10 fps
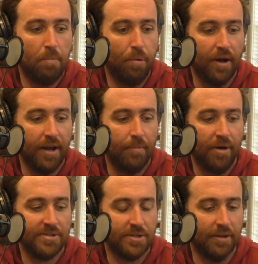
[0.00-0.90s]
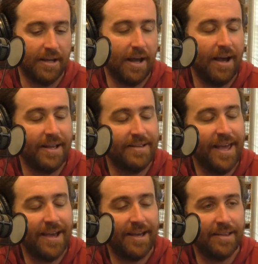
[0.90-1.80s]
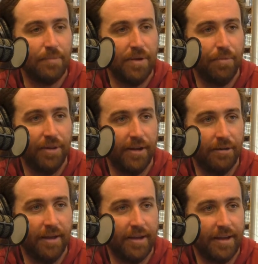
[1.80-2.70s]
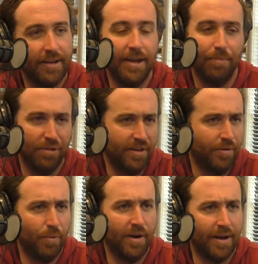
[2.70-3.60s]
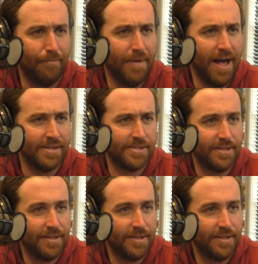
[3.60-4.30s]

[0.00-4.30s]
But I'm also like, I can't get the people that are like, I can't believe you're wearing a mask.